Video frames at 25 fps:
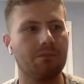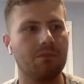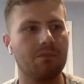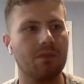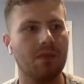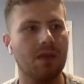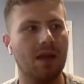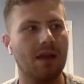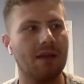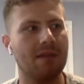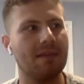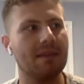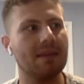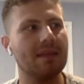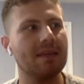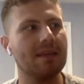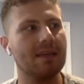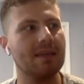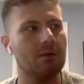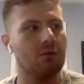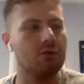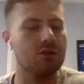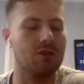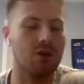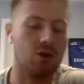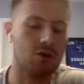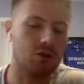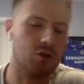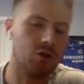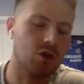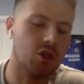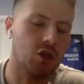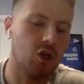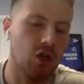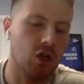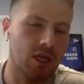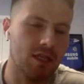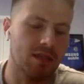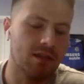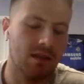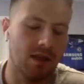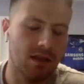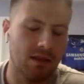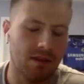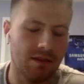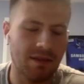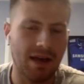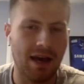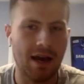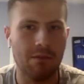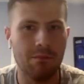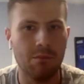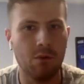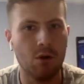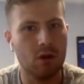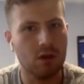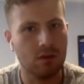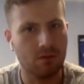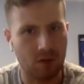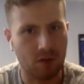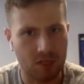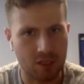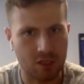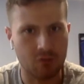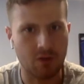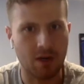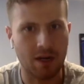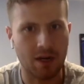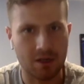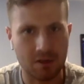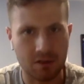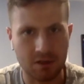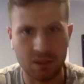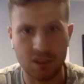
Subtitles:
I think it was also good that both of our strikers